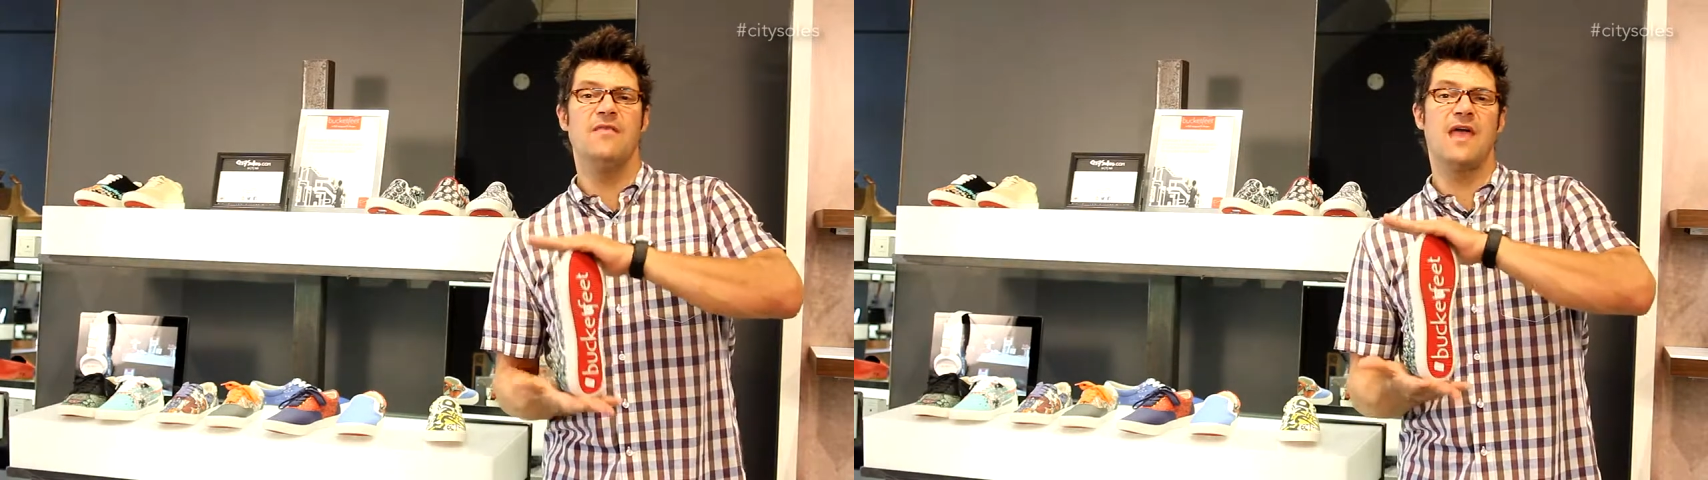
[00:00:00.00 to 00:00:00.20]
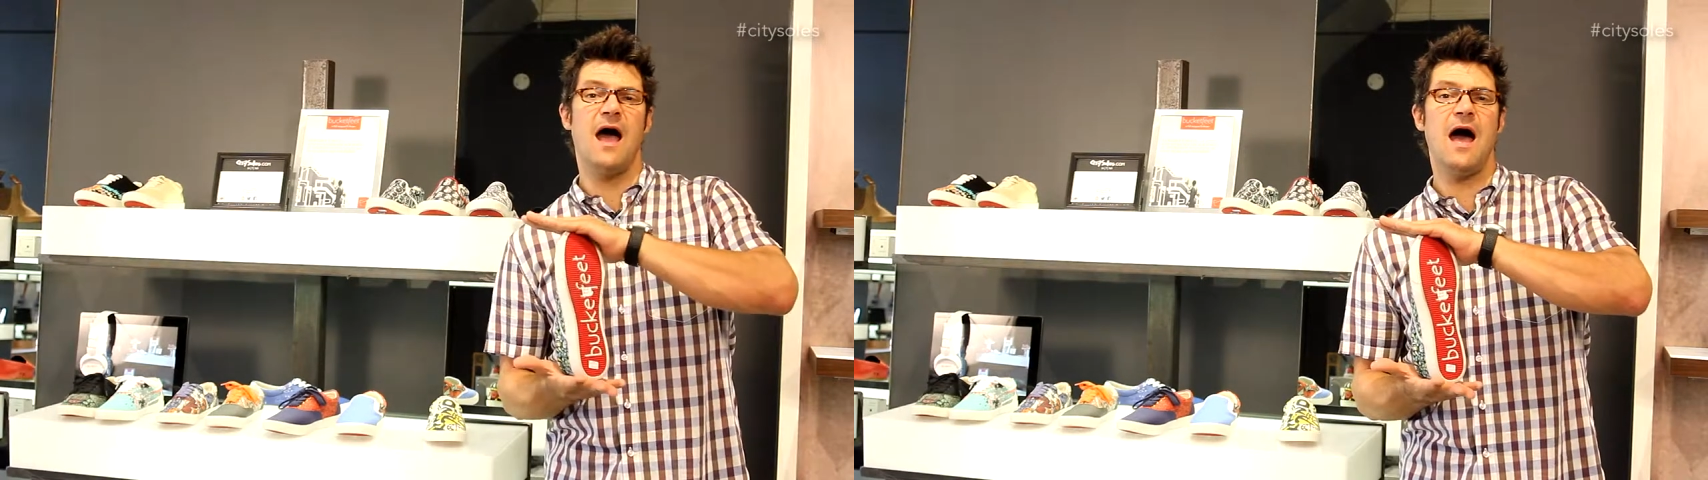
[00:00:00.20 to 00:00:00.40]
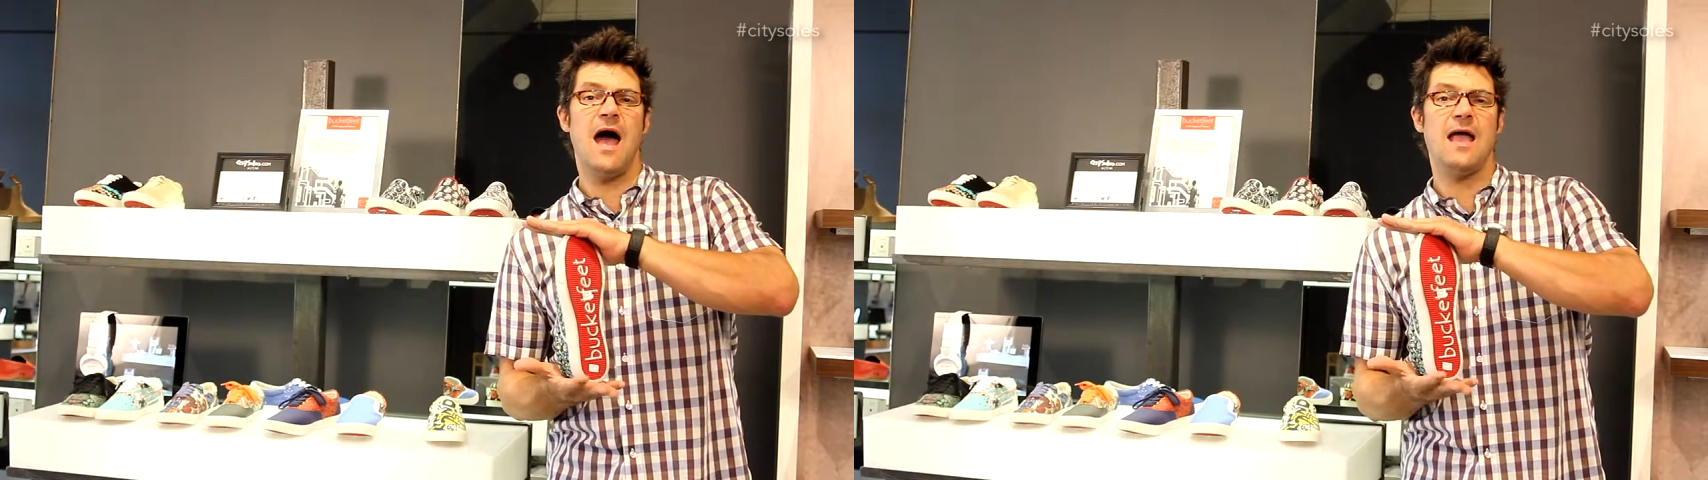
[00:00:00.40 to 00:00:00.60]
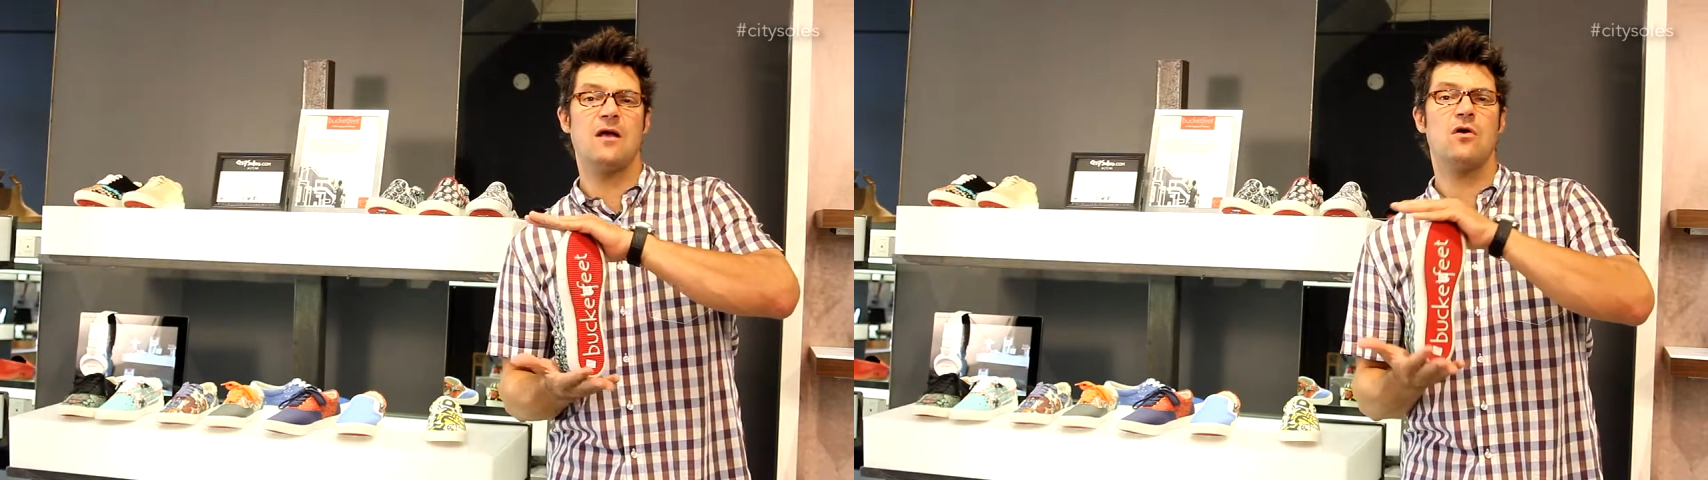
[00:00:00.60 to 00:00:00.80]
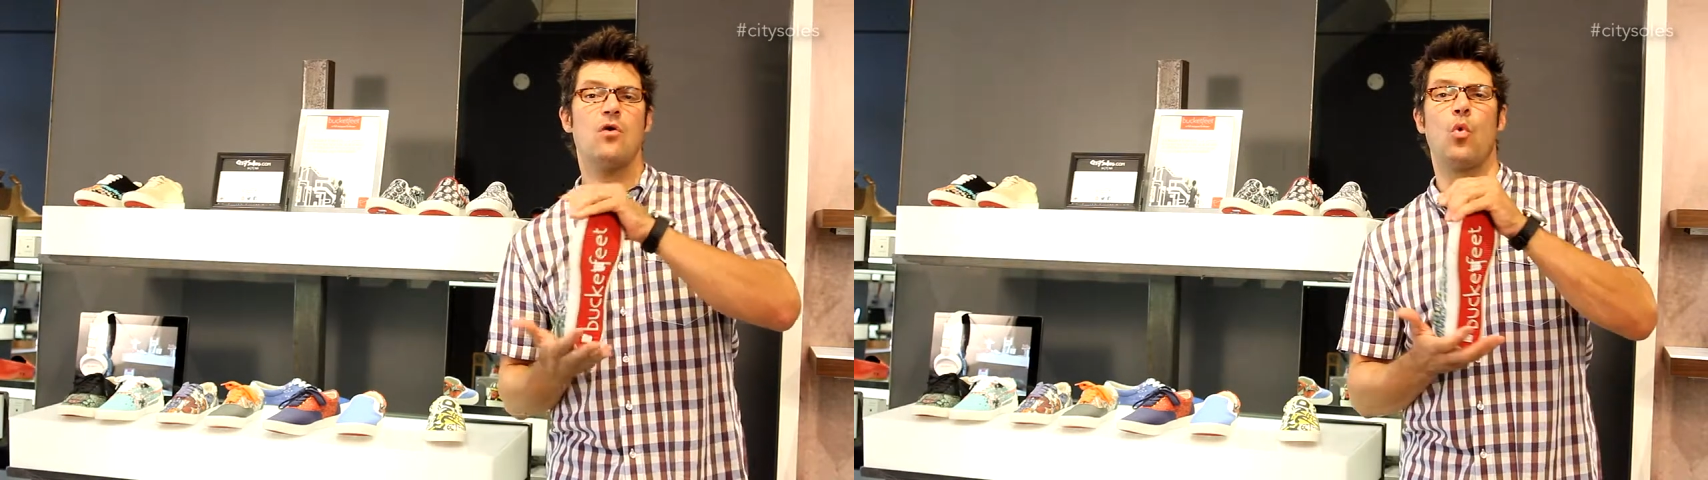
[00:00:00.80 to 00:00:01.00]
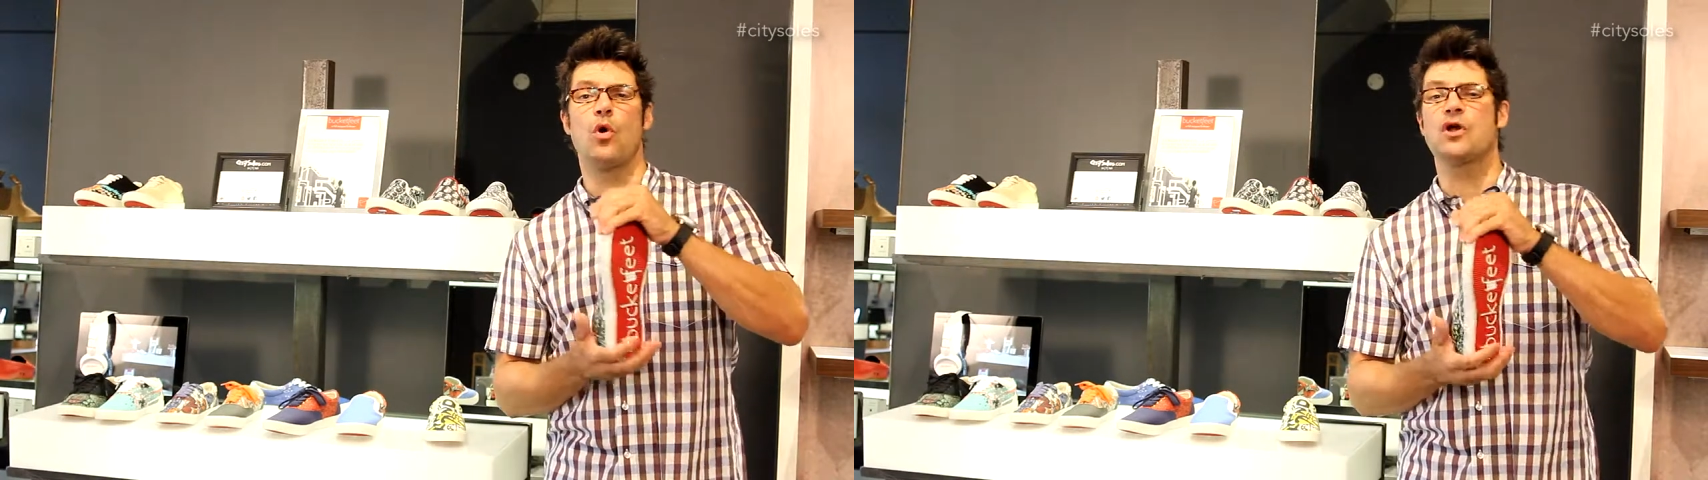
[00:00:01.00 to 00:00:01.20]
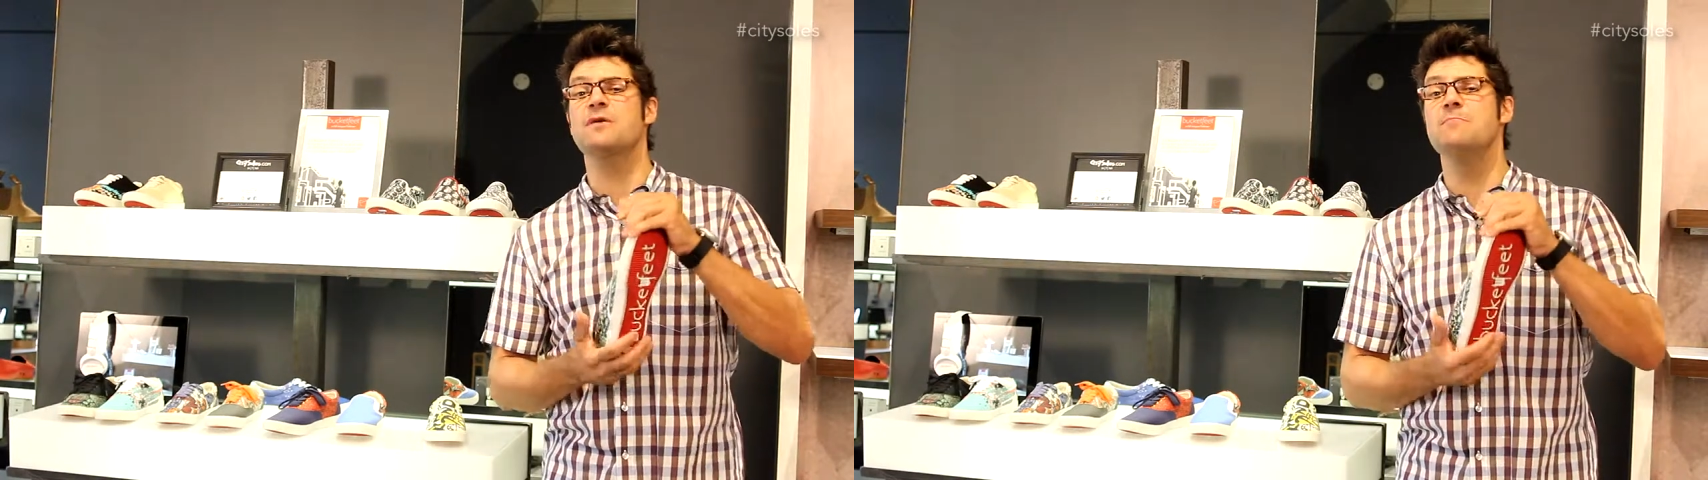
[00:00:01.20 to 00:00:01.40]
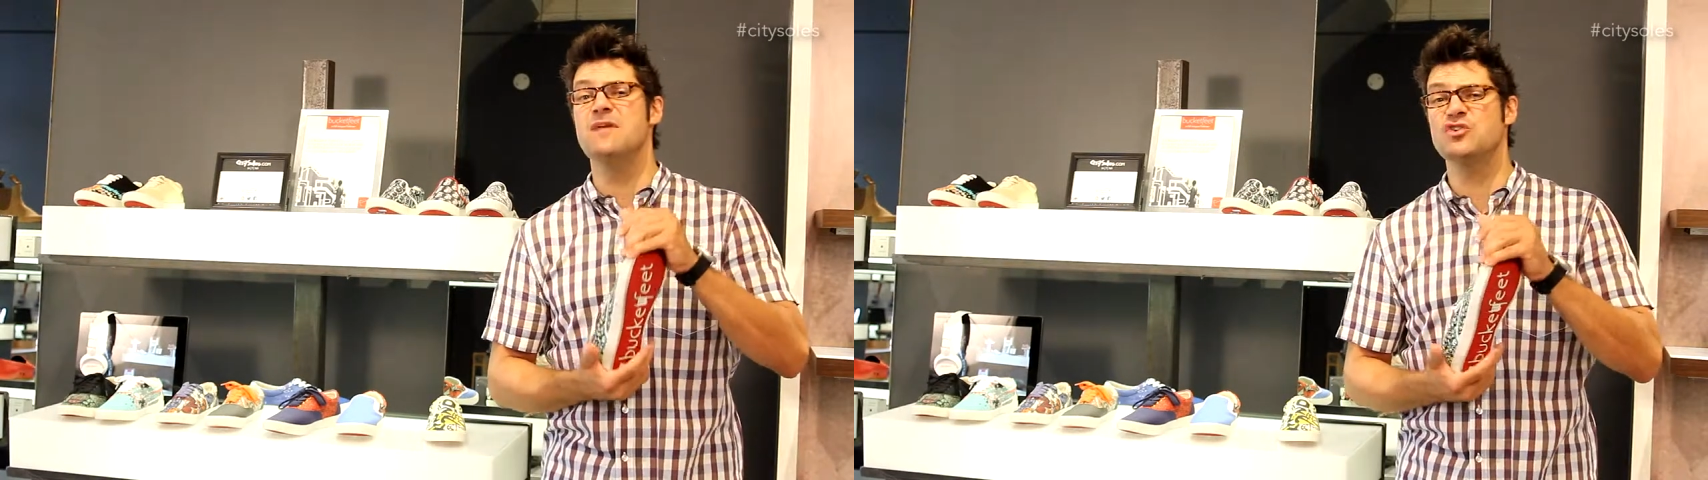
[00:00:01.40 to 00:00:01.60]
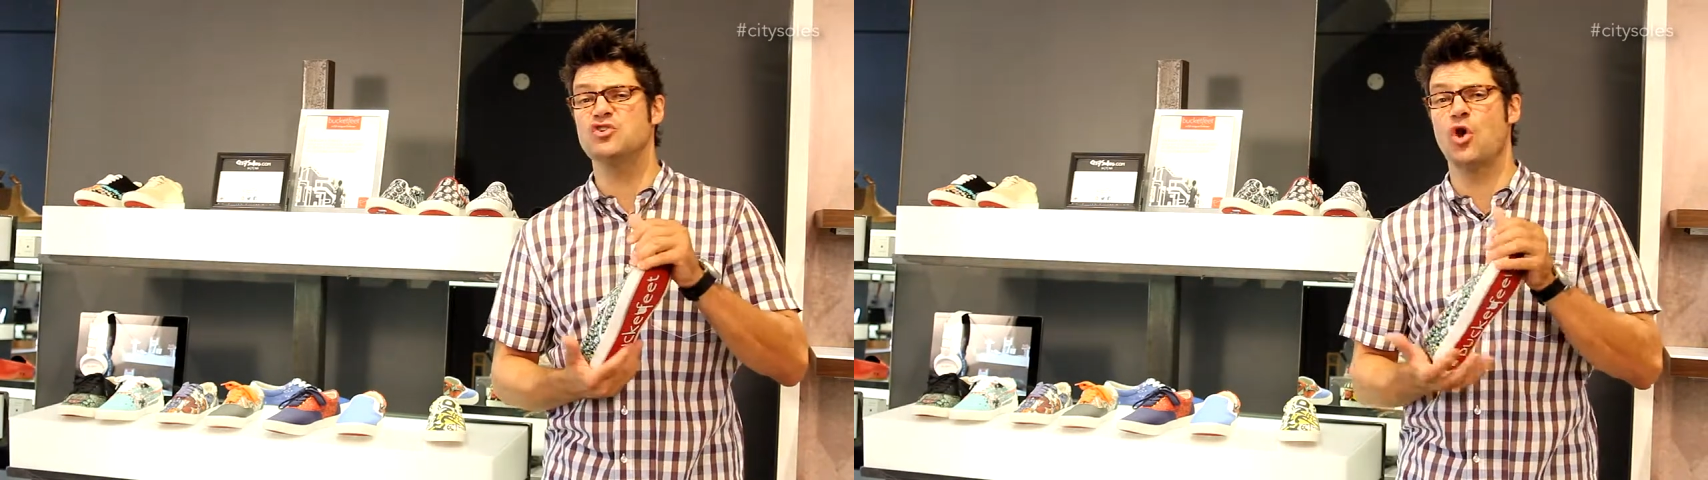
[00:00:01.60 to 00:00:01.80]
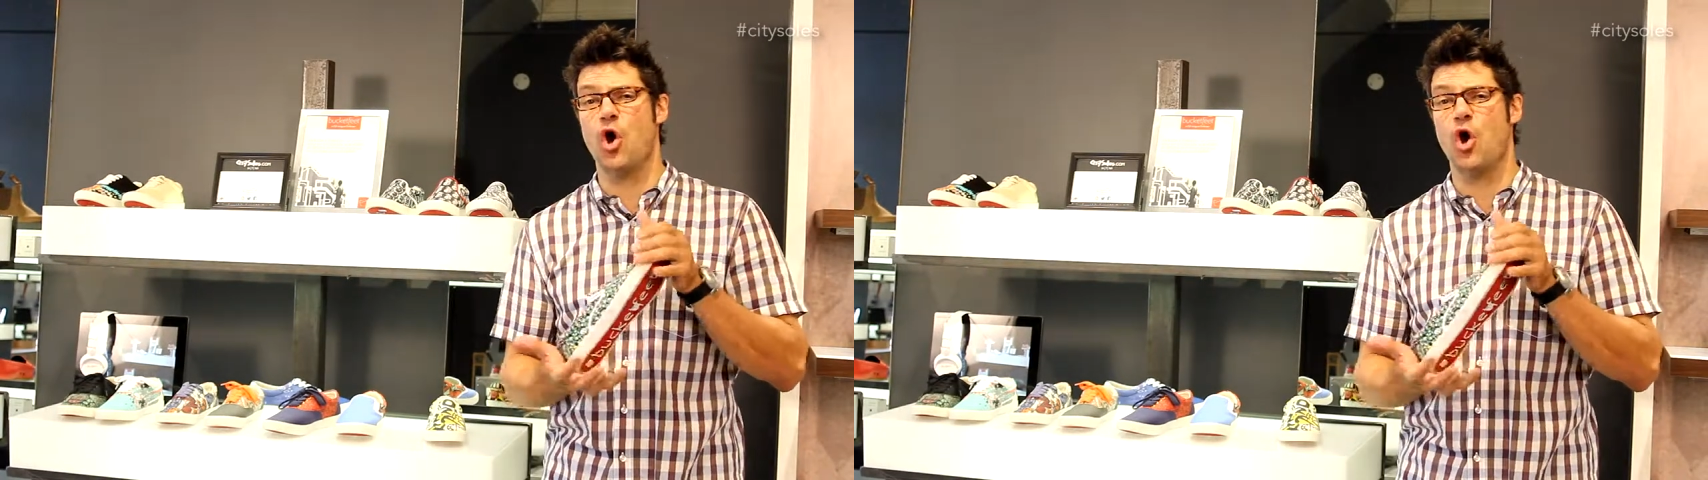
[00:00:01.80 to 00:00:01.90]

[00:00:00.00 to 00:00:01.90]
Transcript: they hire or commission